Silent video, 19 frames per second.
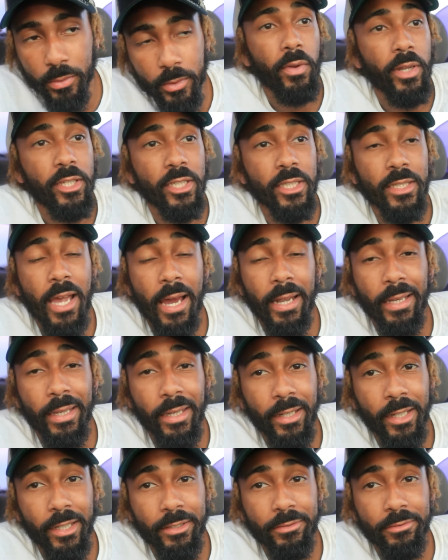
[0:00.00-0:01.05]
You really just got to
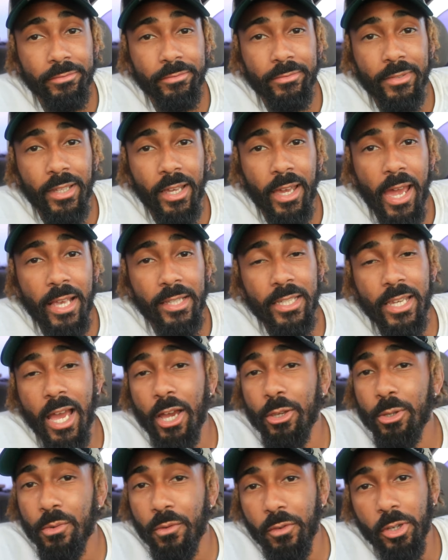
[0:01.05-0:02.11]
get it and see how
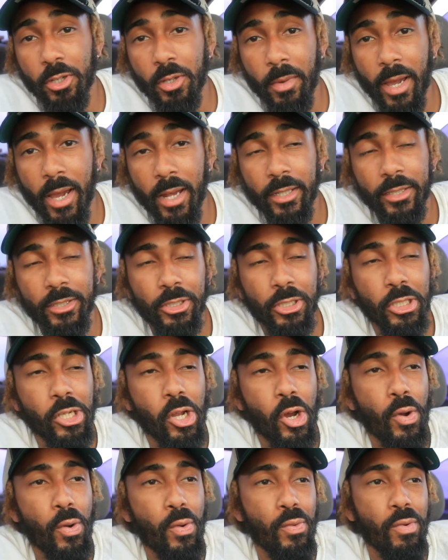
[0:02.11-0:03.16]
you feel about it, you
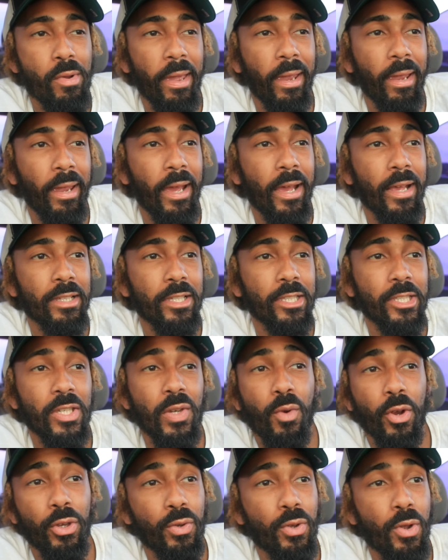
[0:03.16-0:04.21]
know, and see
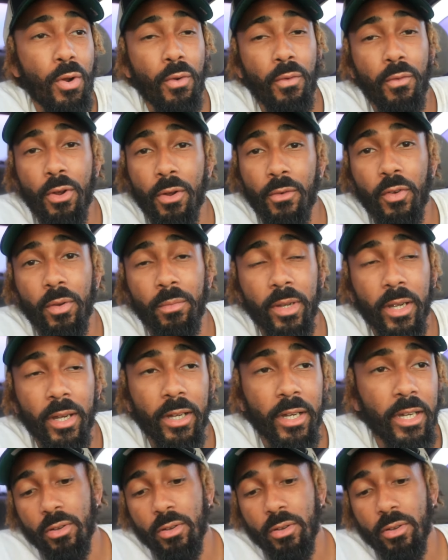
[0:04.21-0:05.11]
where you go from there.